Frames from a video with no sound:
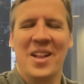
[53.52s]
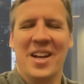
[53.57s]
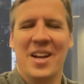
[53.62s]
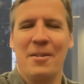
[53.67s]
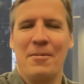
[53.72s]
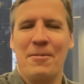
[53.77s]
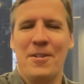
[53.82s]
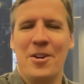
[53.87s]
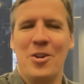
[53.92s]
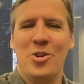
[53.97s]
like
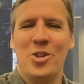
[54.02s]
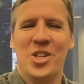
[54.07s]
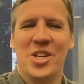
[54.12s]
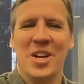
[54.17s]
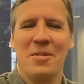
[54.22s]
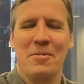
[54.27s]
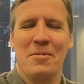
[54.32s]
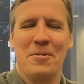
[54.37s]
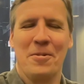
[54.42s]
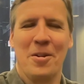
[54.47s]
a
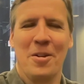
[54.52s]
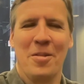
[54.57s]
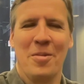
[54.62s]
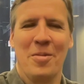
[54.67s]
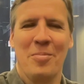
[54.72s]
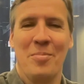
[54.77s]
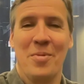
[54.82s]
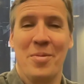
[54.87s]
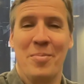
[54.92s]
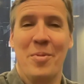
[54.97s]
fugitive for
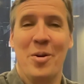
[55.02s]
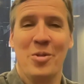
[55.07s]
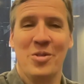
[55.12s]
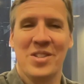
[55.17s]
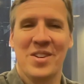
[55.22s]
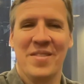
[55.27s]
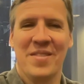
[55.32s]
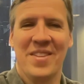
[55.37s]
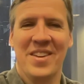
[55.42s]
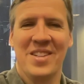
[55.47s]
most
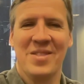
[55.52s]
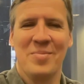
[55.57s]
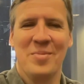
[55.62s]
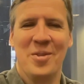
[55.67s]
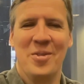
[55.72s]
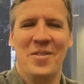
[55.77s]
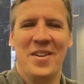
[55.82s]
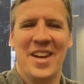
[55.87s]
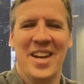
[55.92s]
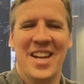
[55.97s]
of this
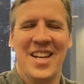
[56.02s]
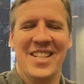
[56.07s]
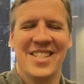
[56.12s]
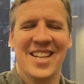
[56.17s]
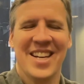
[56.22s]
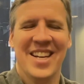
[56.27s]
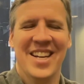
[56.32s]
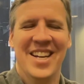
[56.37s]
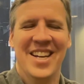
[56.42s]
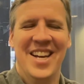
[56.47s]
movie. He's
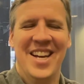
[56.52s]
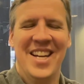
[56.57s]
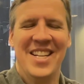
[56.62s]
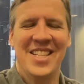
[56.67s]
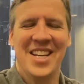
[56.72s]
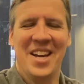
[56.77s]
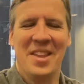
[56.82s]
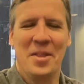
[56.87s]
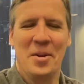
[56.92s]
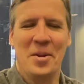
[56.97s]
he's
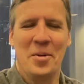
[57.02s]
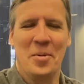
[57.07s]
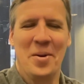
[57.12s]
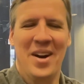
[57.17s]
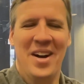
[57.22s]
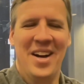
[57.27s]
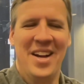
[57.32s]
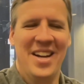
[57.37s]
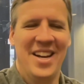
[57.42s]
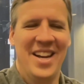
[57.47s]
on the
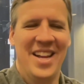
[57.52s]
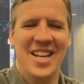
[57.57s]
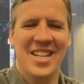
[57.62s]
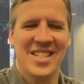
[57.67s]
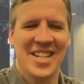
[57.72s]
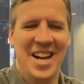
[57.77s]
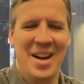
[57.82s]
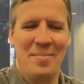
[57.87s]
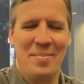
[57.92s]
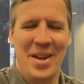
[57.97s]
run.
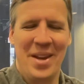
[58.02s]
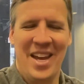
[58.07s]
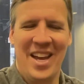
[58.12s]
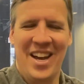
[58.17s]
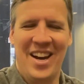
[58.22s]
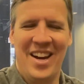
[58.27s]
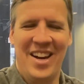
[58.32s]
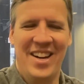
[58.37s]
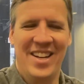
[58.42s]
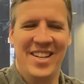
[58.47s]
He's not being
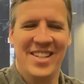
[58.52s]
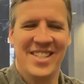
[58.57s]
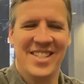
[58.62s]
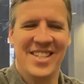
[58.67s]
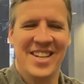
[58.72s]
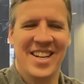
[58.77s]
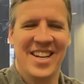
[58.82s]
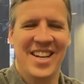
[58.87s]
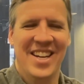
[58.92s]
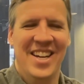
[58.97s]

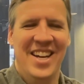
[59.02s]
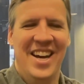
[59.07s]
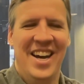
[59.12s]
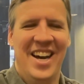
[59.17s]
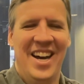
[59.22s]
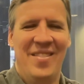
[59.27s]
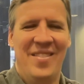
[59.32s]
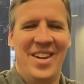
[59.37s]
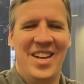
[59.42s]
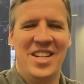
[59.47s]
honest.
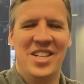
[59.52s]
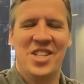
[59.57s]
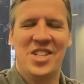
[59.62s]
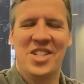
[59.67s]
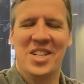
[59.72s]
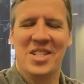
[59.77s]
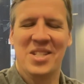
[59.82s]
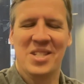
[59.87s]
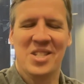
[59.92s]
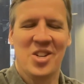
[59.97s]
Um, he's
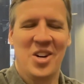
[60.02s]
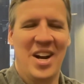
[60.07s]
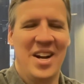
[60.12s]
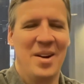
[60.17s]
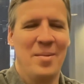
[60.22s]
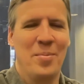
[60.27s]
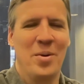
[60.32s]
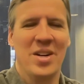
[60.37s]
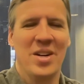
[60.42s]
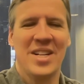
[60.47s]
just trying
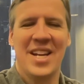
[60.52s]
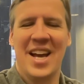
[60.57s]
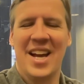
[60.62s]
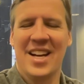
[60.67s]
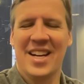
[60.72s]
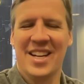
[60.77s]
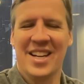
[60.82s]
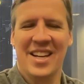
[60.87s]
to protect